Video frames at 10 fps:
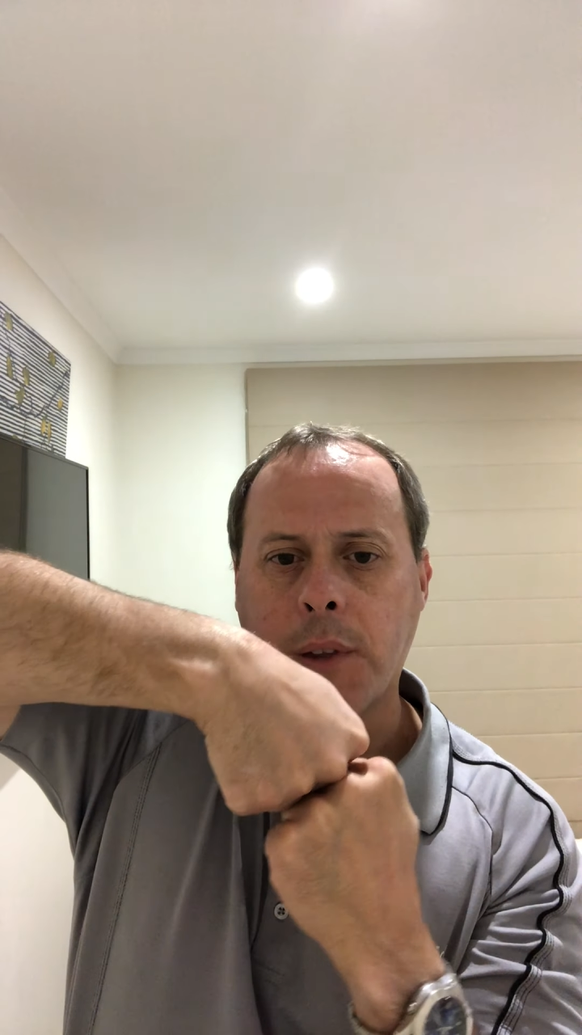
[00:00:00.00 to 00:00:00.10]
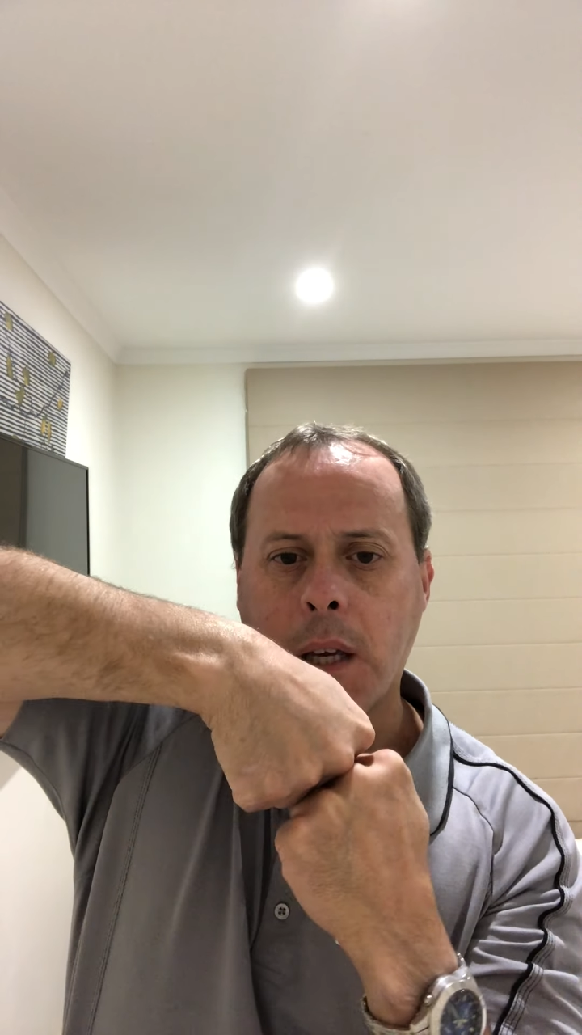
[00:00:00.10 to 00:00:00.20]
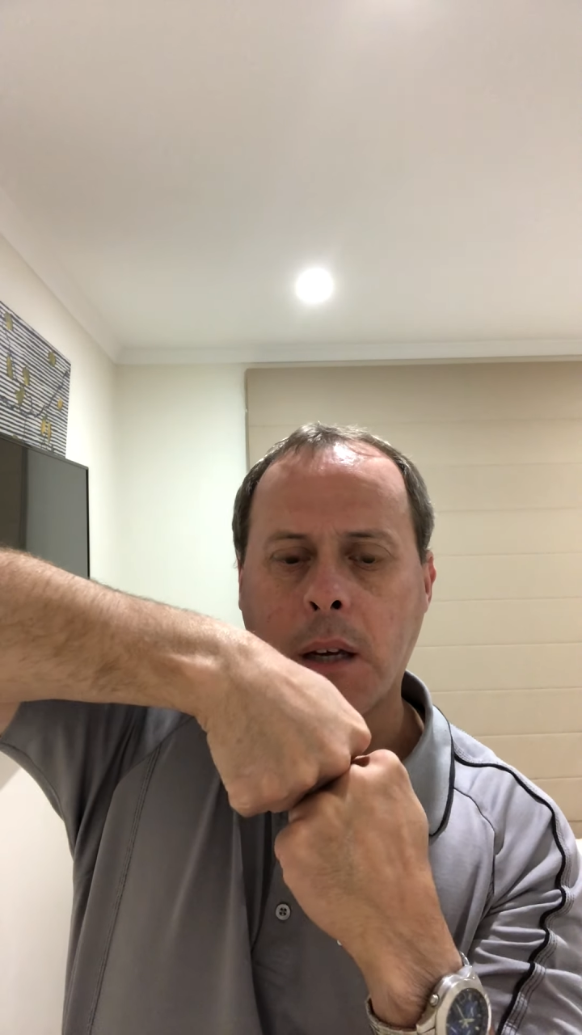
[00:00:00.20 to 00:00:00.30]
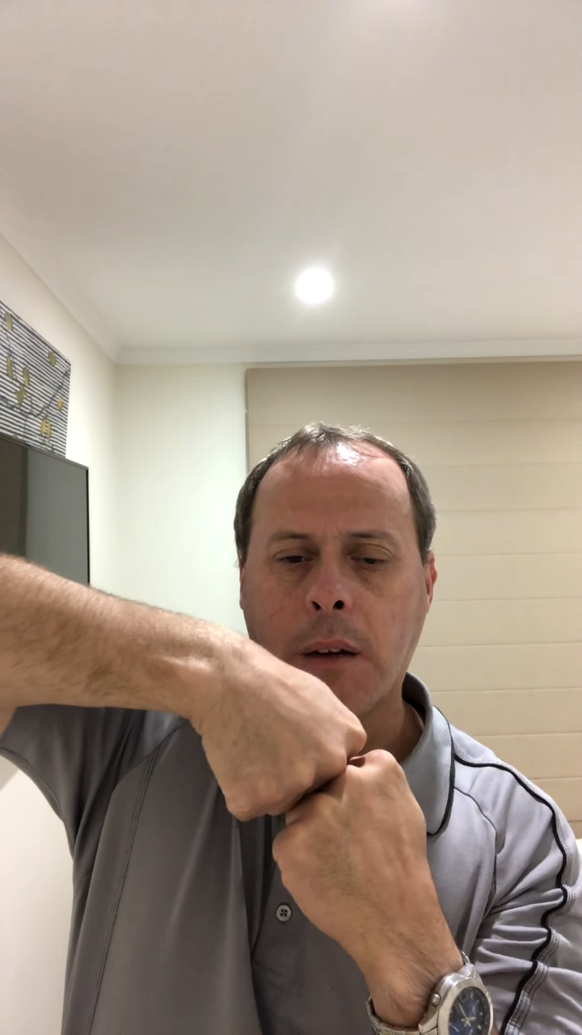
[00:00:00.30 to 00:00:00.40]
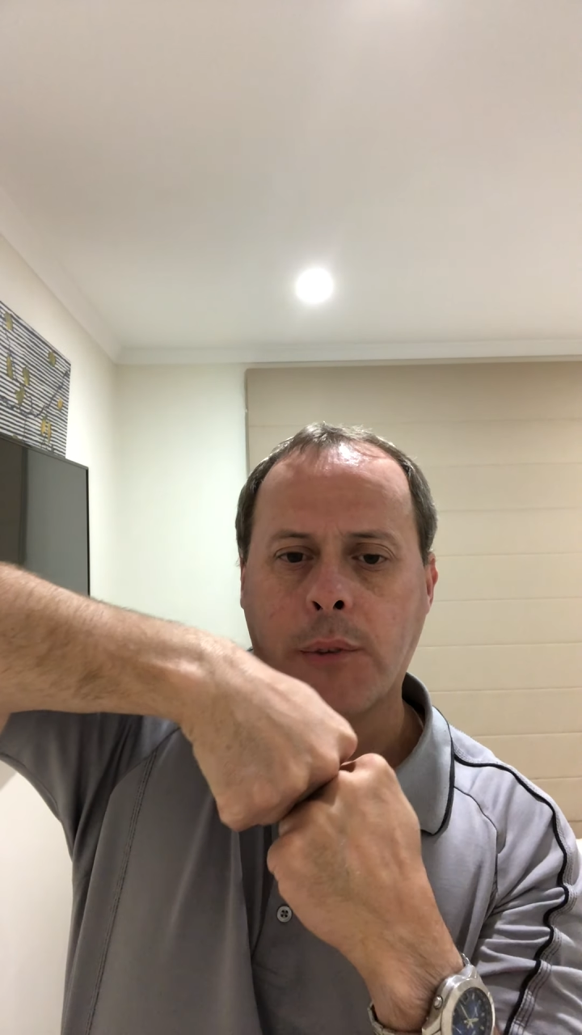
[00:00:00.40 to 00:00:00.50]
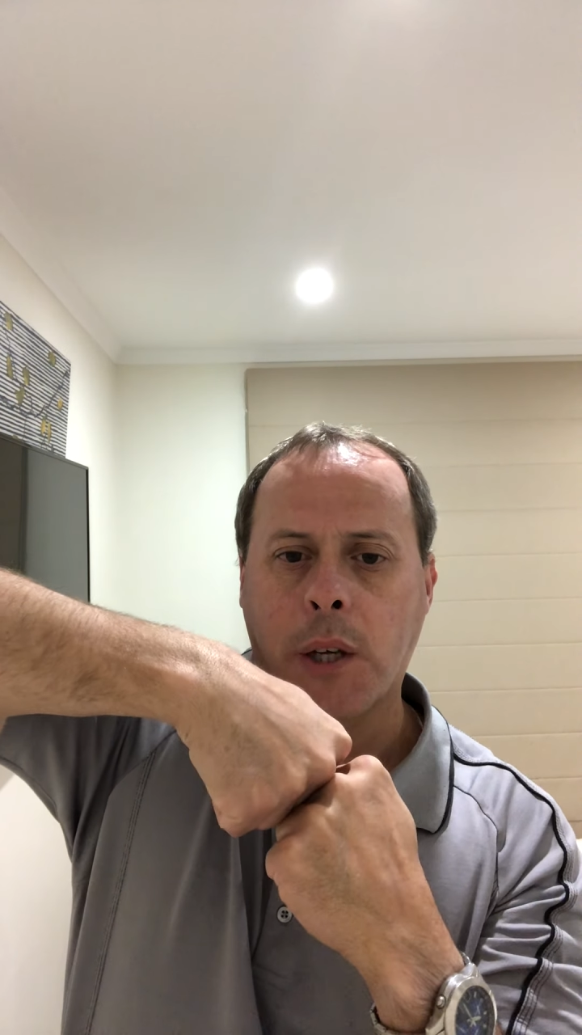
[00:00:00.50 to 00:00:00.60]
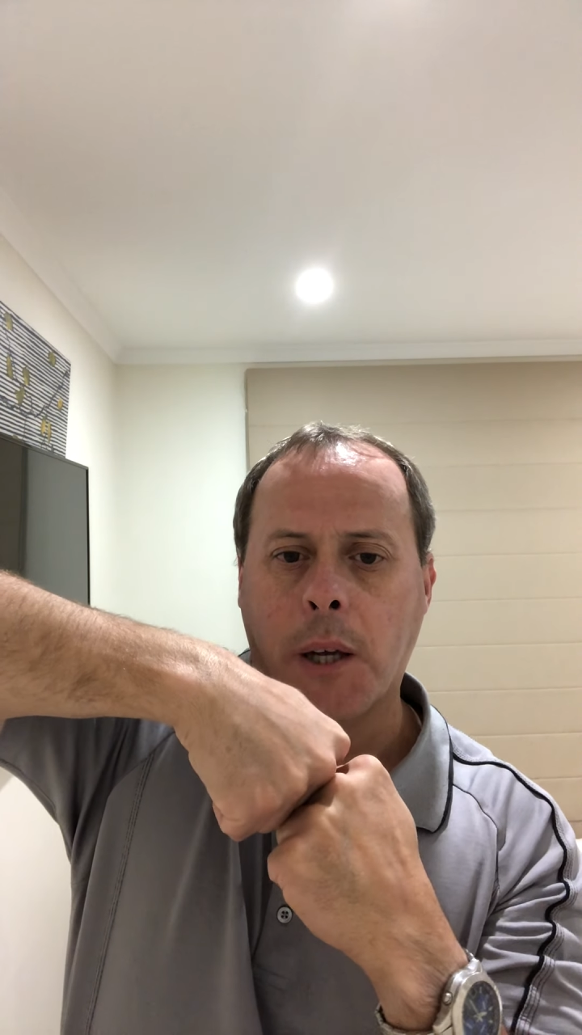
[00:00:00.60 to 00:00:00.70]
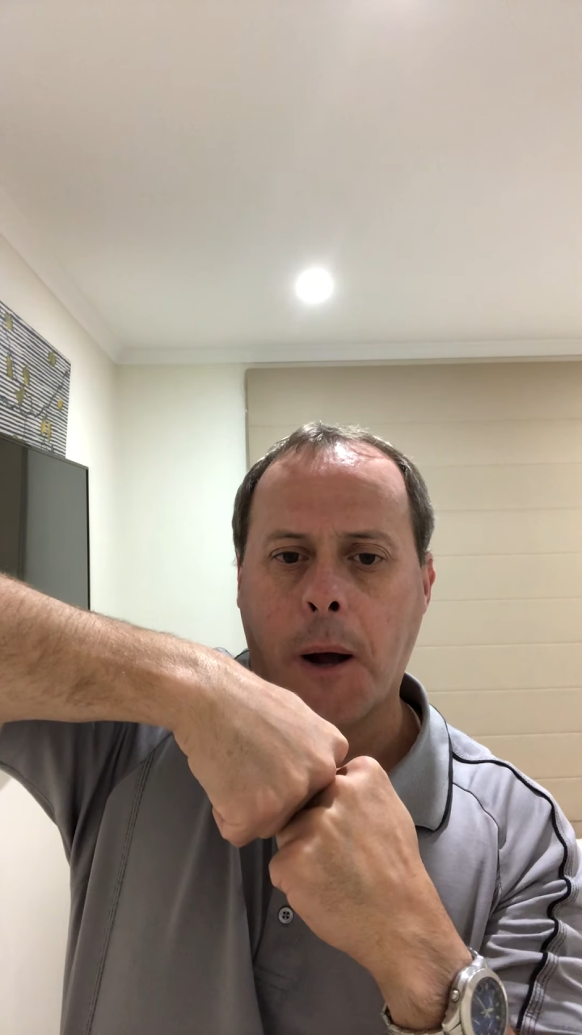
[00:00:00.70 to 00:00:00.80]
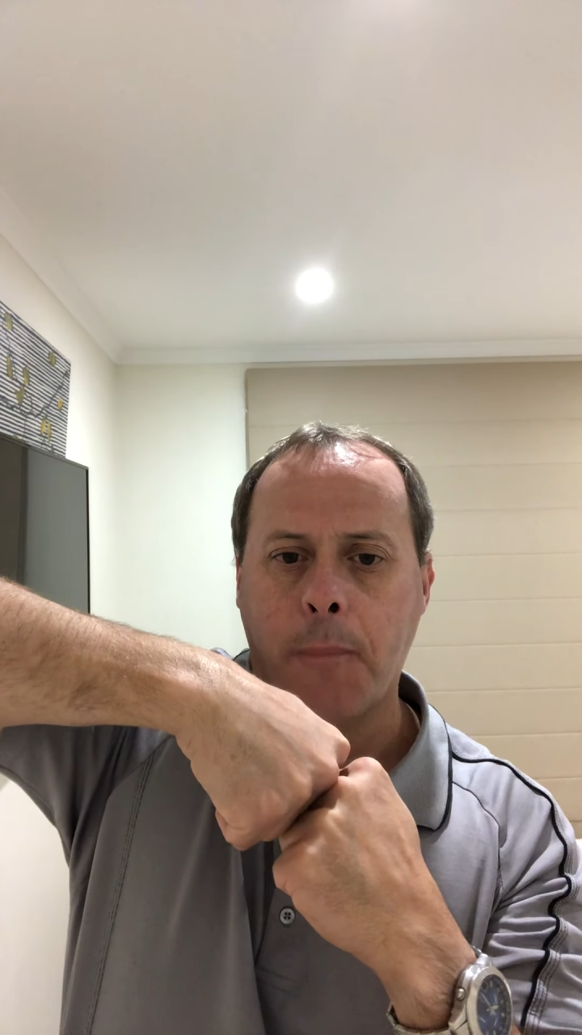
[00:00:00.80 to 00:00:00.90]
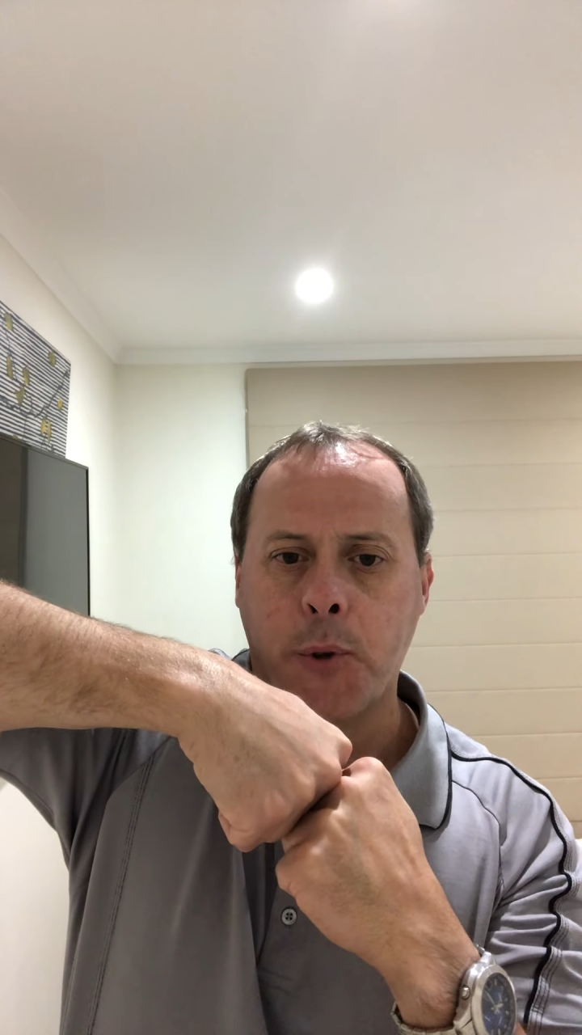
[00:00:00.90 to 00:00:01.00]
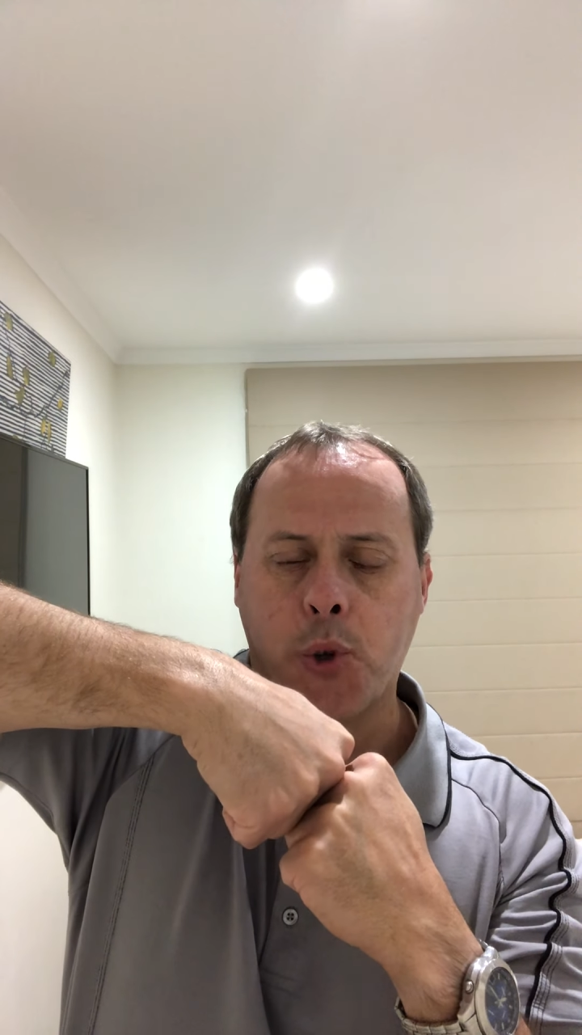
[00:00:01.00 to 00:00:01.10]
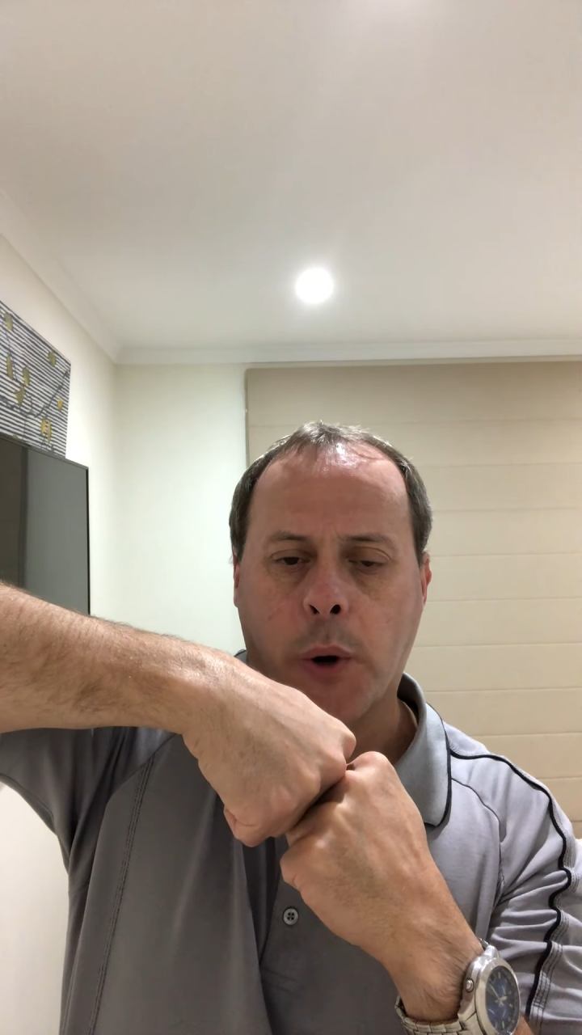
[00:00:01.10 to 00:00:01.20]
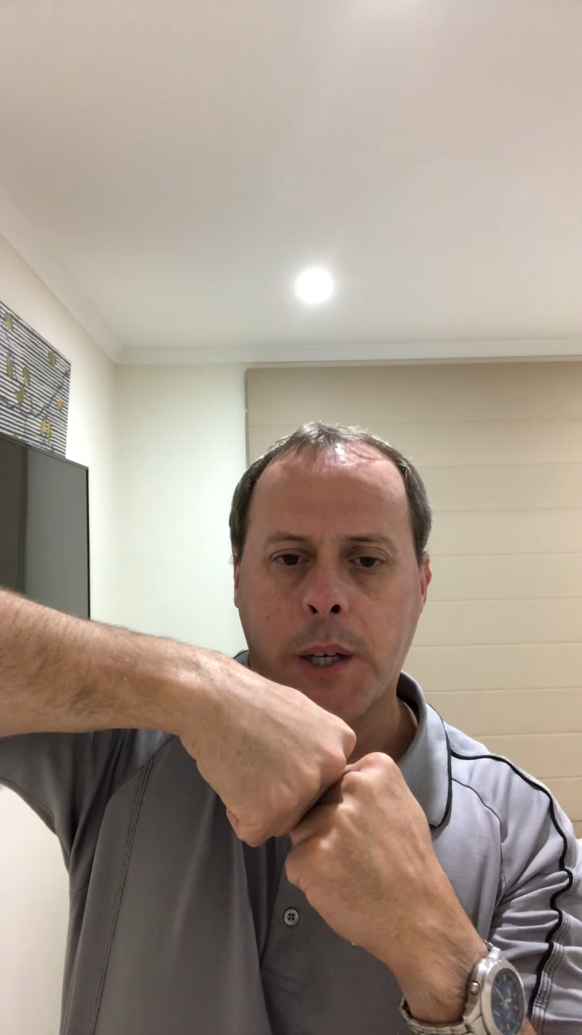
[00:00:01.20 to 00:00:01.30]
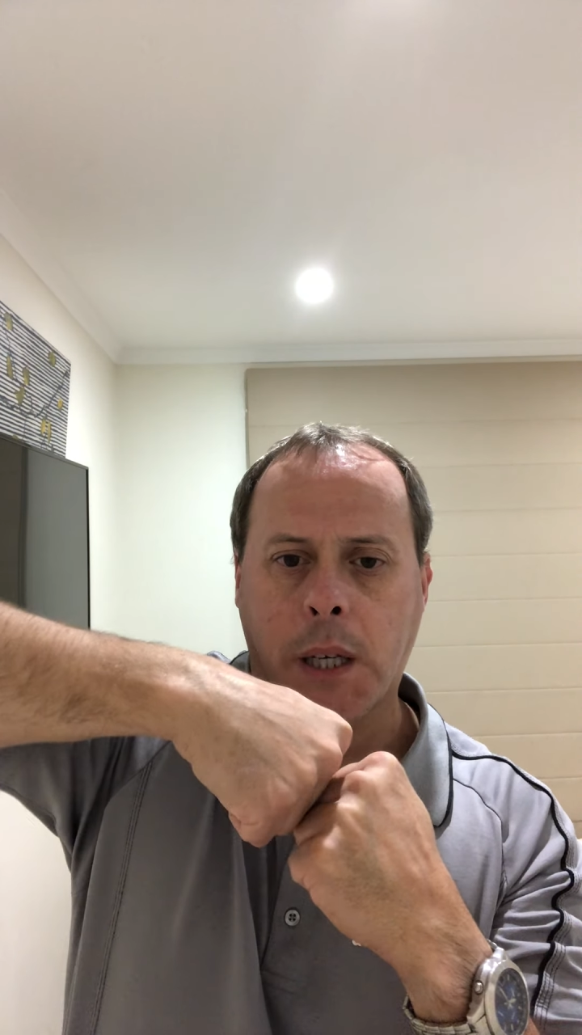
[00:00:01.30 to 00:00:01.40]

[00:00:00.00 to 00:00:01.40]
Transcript: the joint,